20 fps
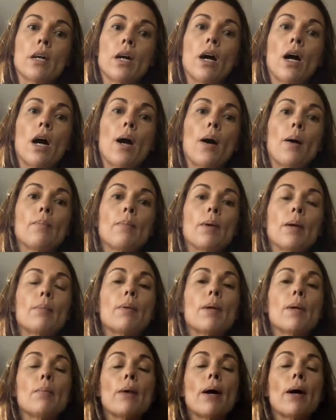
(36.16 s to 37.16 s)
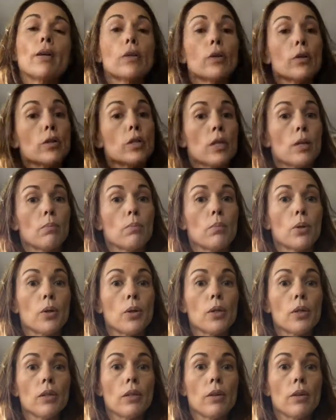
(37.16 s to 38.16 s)
Maybe about her
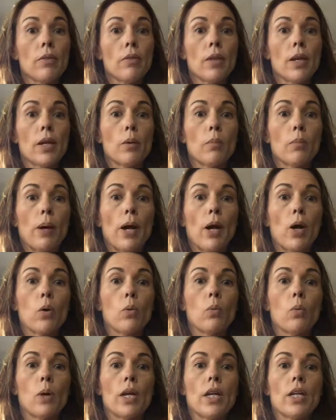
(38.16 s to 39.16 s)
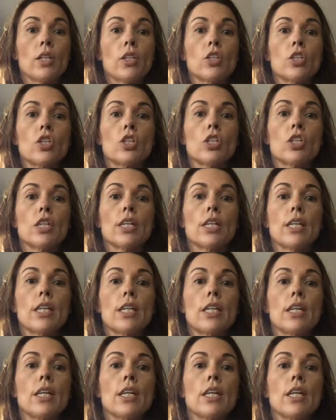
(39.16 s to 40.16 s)
temper. Think about when
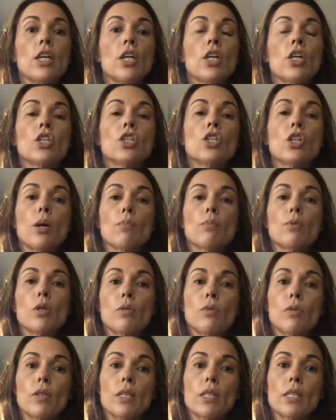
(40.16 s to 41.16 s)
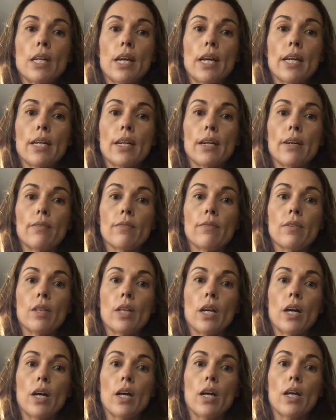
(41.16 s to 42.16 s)
she jumped over the side of
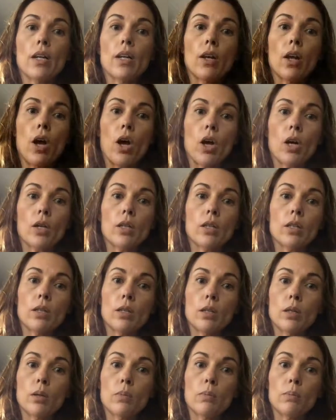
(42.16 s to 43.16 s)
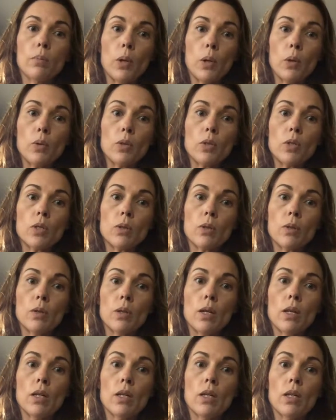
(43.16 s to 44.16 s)
the long boat.
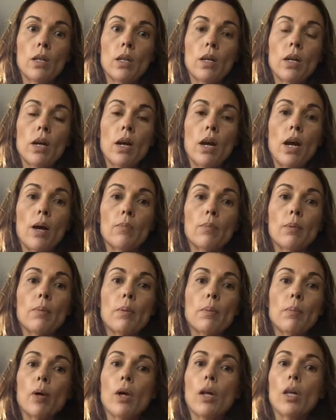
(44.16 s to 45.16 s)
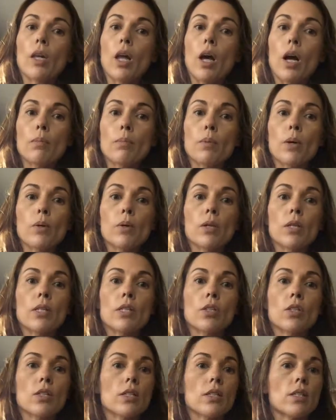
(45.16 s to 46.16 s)
Remember, a long boat
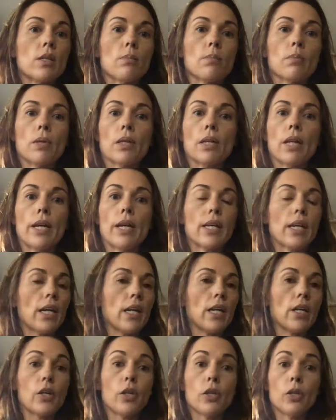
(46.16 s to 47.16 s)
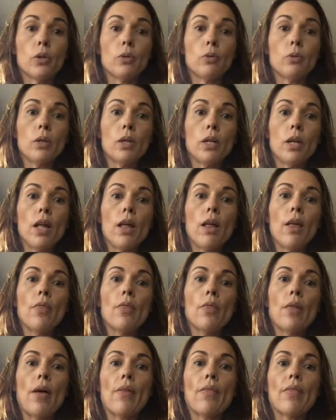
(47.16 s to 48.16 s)
is just simply like a canoe
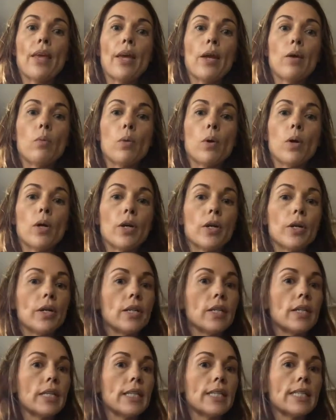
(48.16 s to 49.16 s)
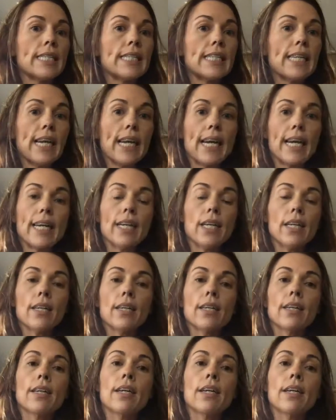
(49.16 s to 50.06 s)
that they would take